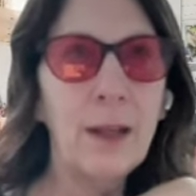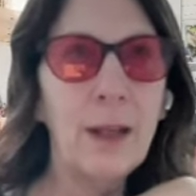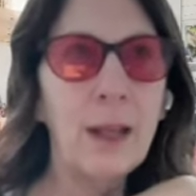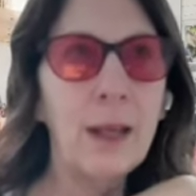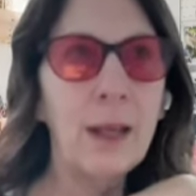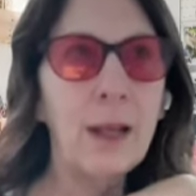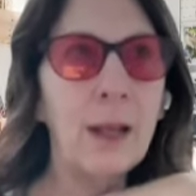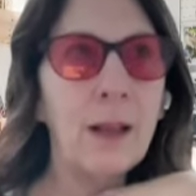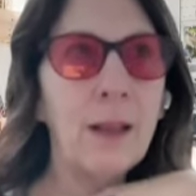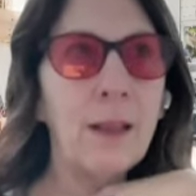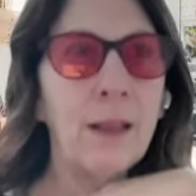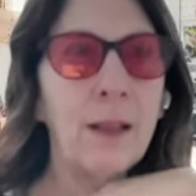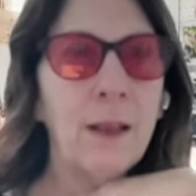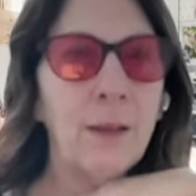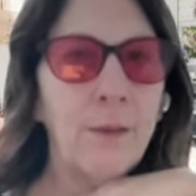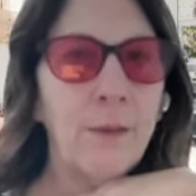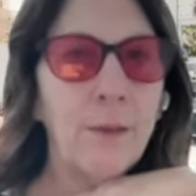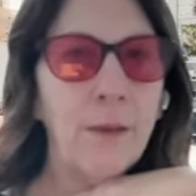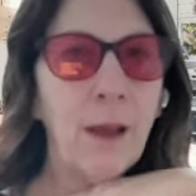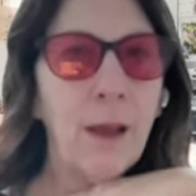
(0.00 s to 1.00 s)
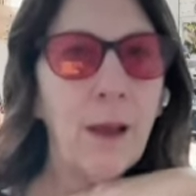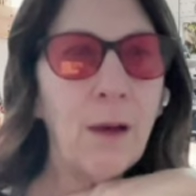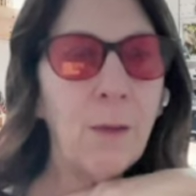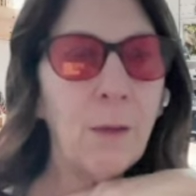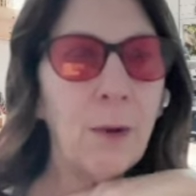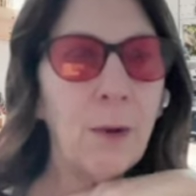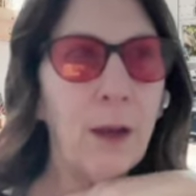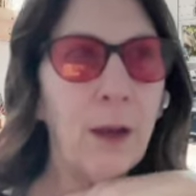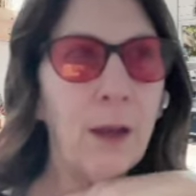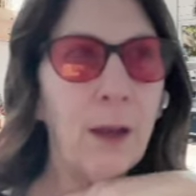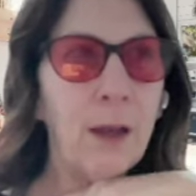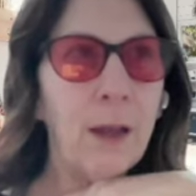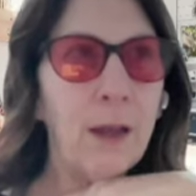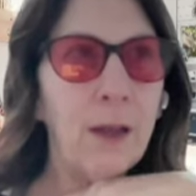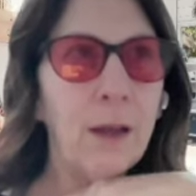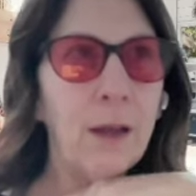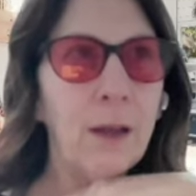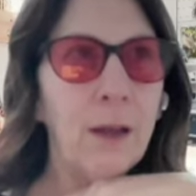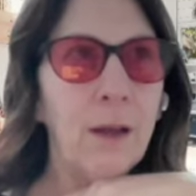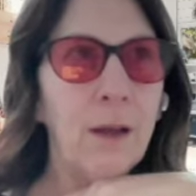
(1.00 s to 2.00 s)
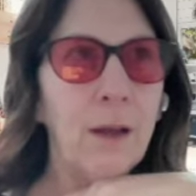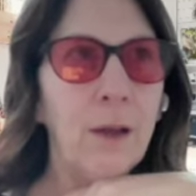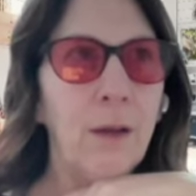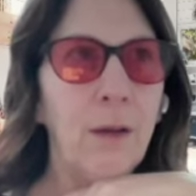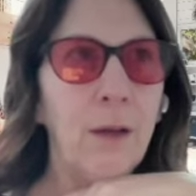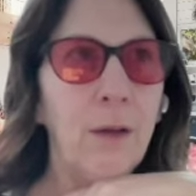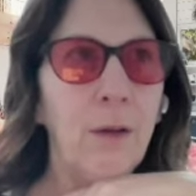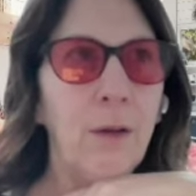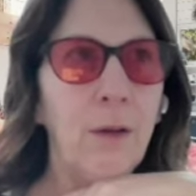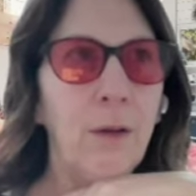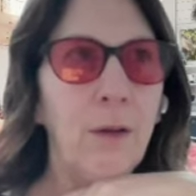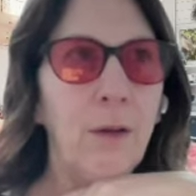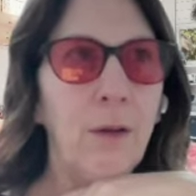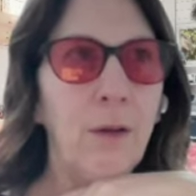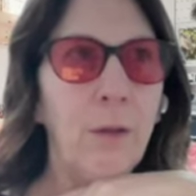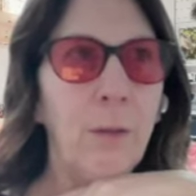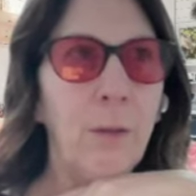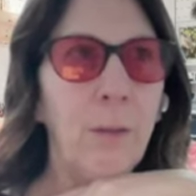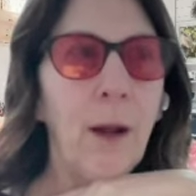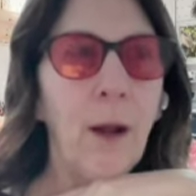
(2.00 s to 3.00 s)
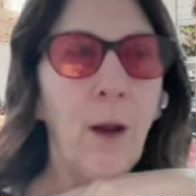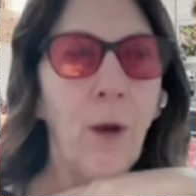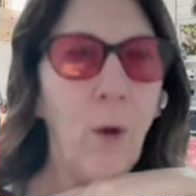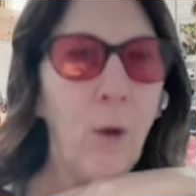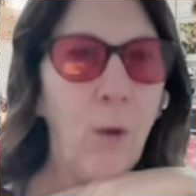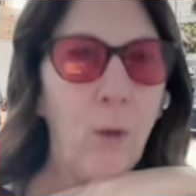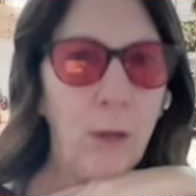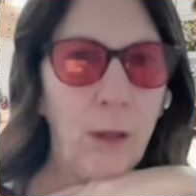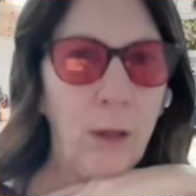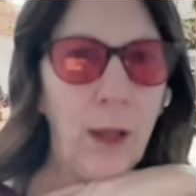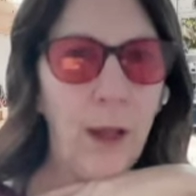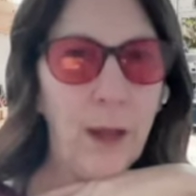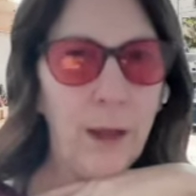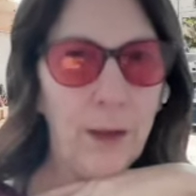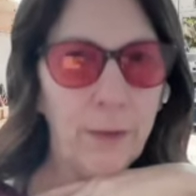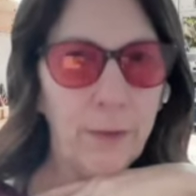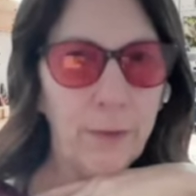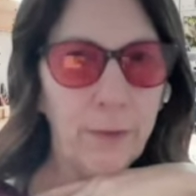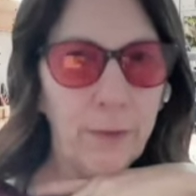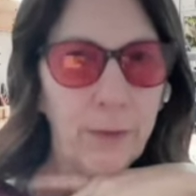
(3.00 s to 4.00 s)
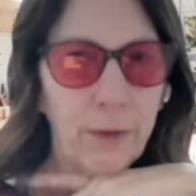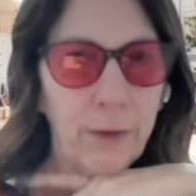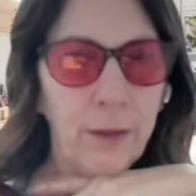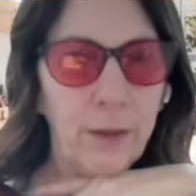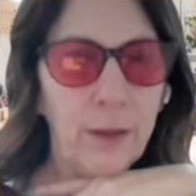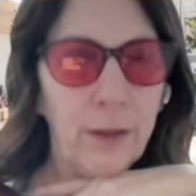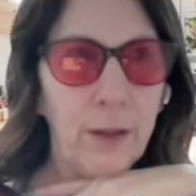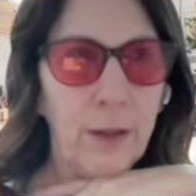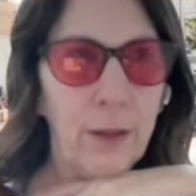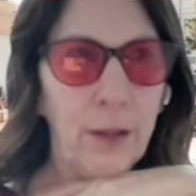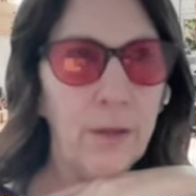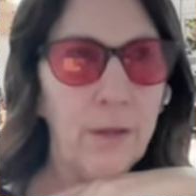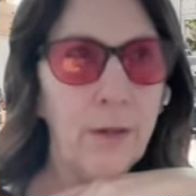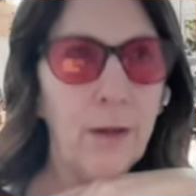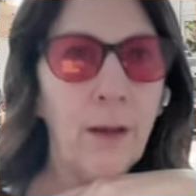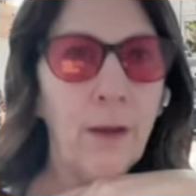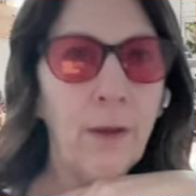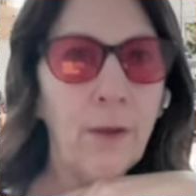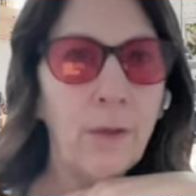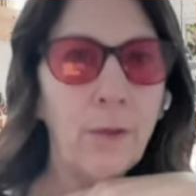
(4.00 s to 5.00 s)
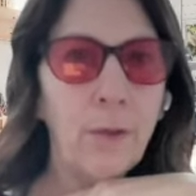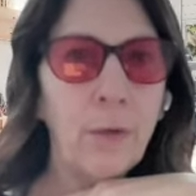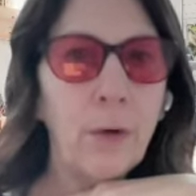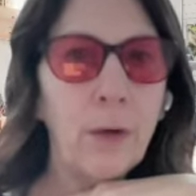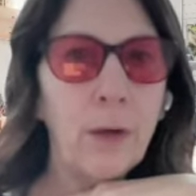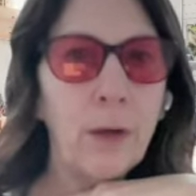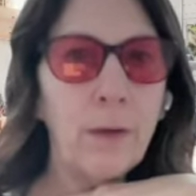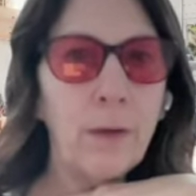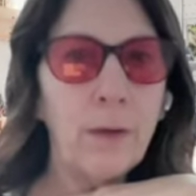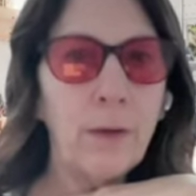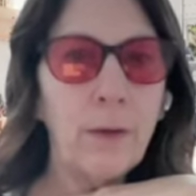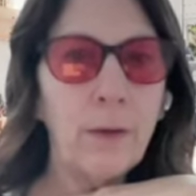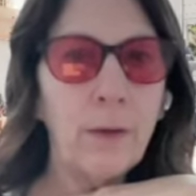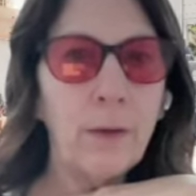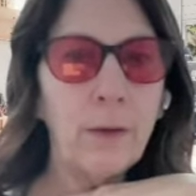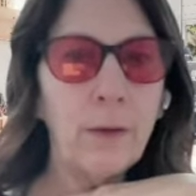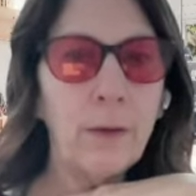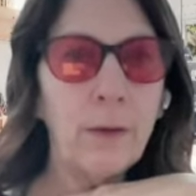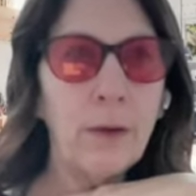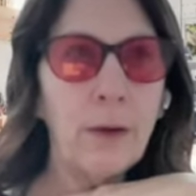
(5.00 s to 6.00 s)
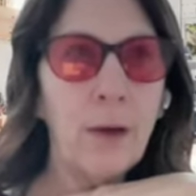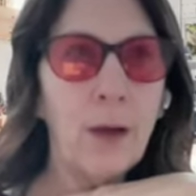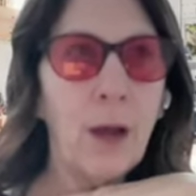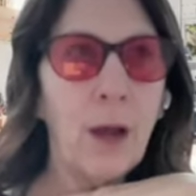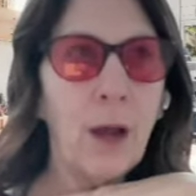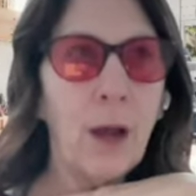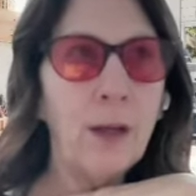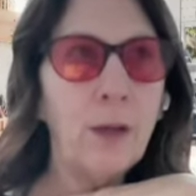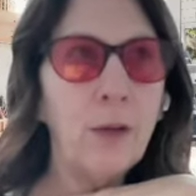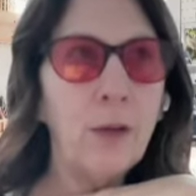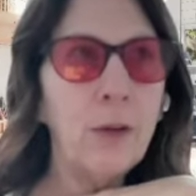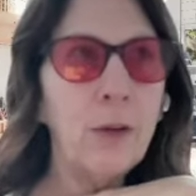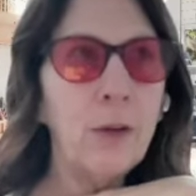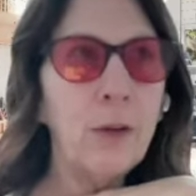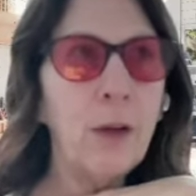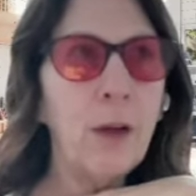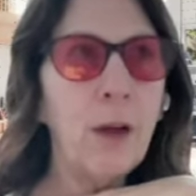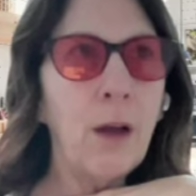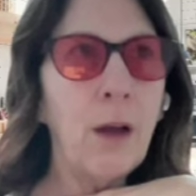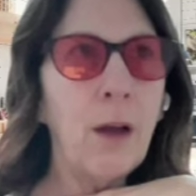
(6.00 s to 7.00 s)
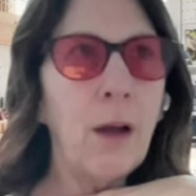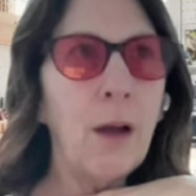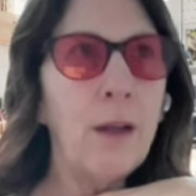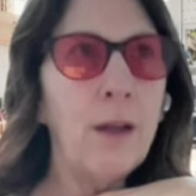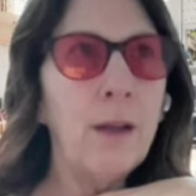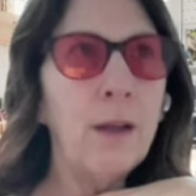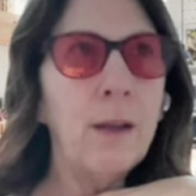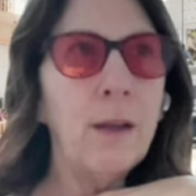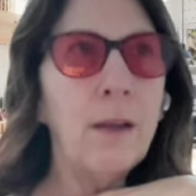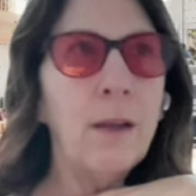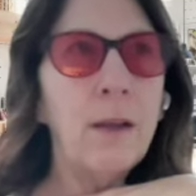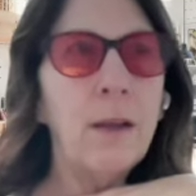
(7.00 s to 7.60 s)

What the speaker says: And I lived that way my whole life until I was 42. I could not